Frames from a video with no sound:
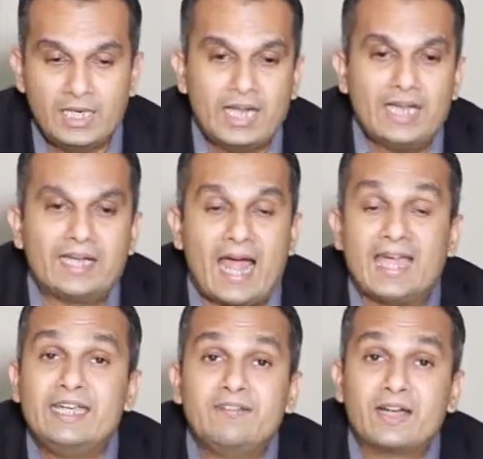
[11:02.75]
it
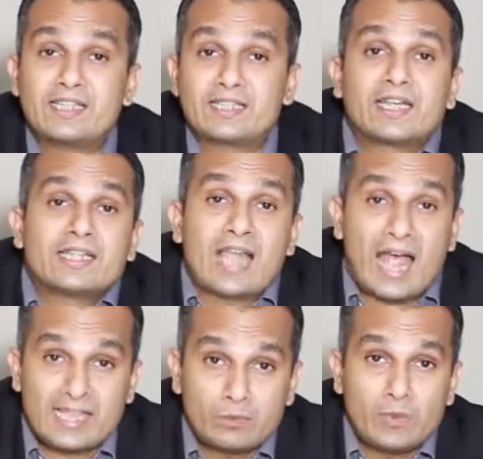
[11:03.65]
identifies threats
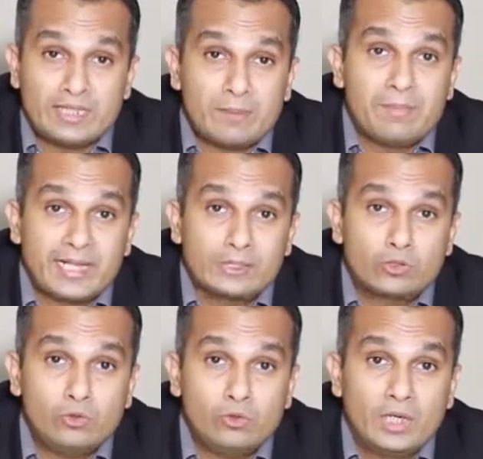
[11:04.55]
as and when they break
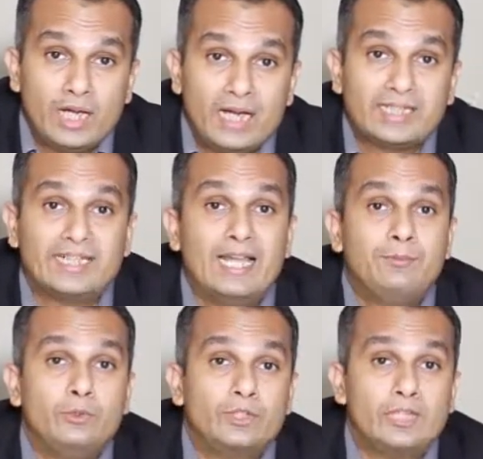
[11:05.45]
through, and can
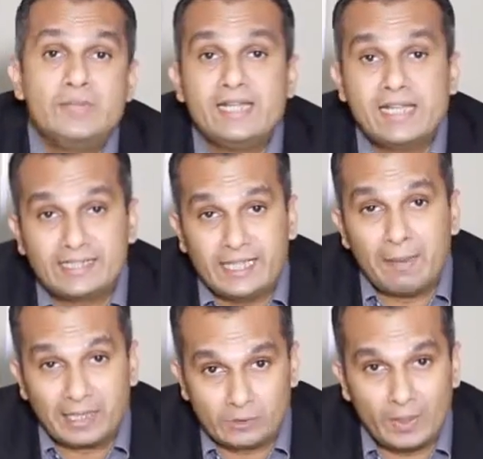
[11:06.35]
help you remediate
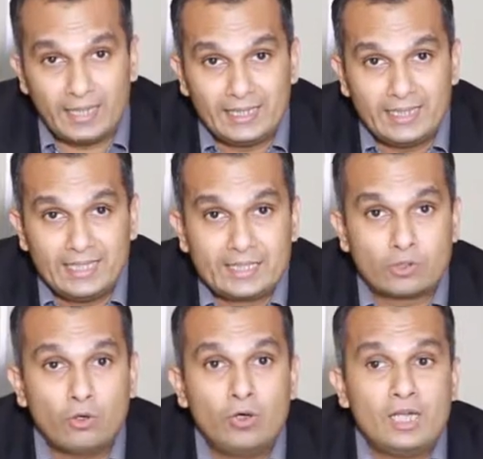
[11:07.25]
them as well.
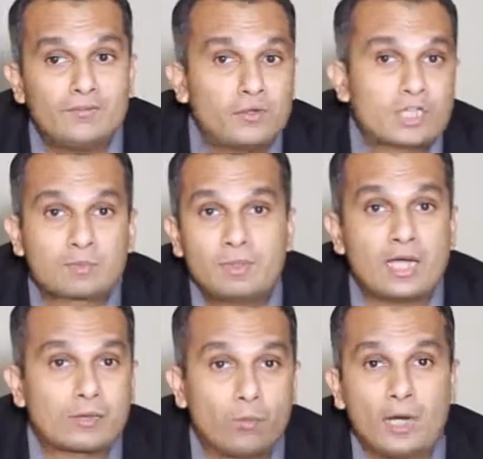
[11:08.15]
So if you ask me
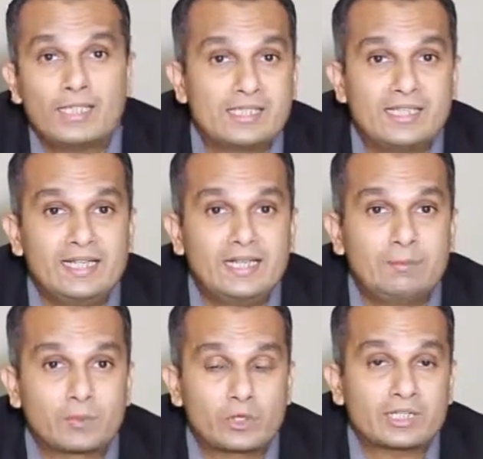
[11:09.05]
that one single
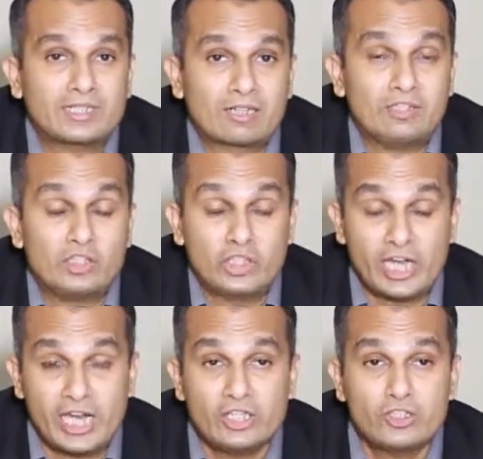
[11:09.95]
product that will
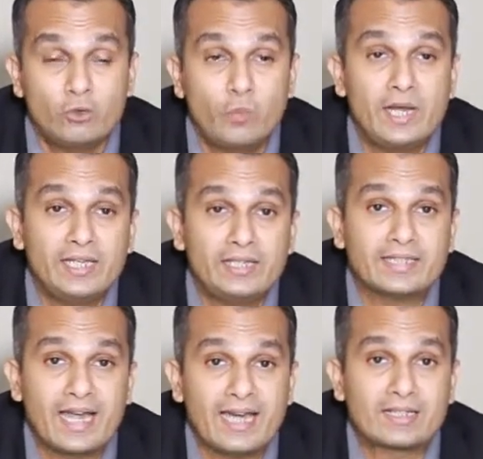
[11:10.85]
change the way
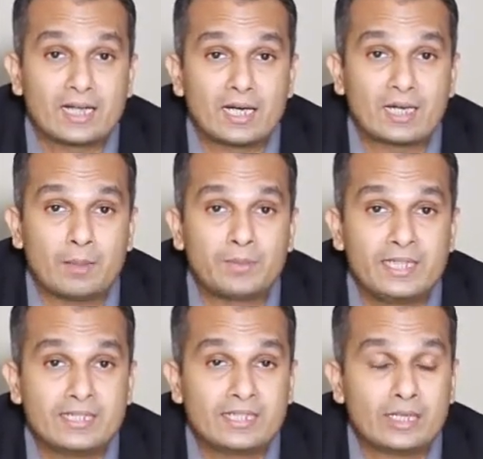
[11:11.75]
that
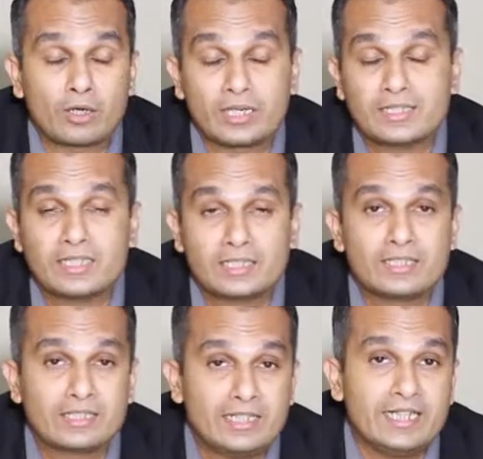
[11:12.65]
companies and
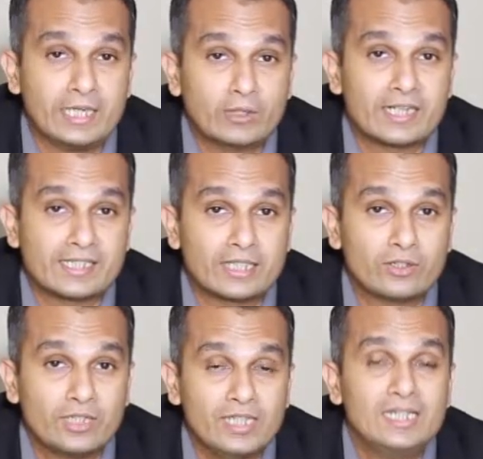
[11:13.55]
organizations in India look at
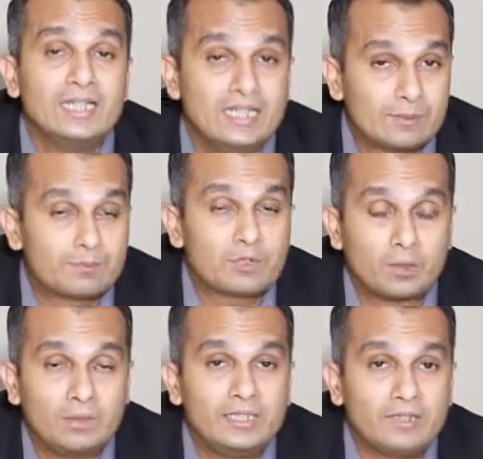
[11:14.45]
security, it's
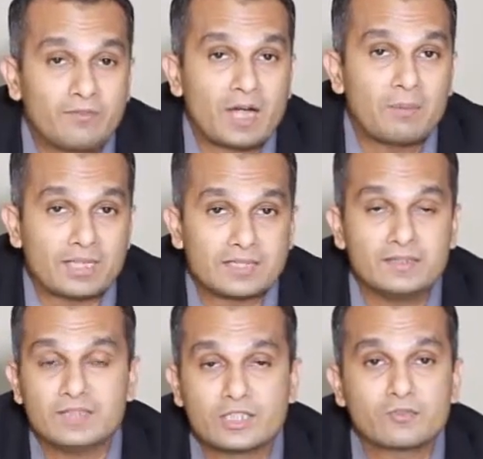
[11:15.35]
probably the Firepower
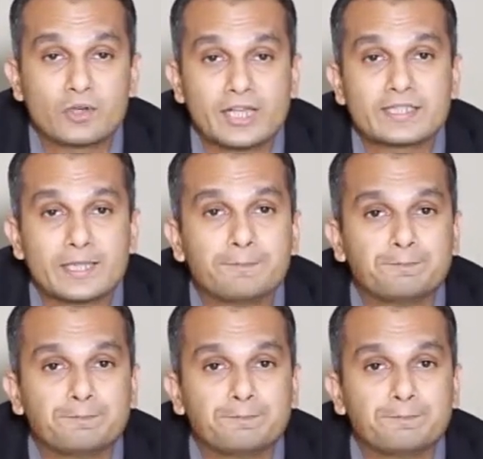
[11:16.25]
services for ASA.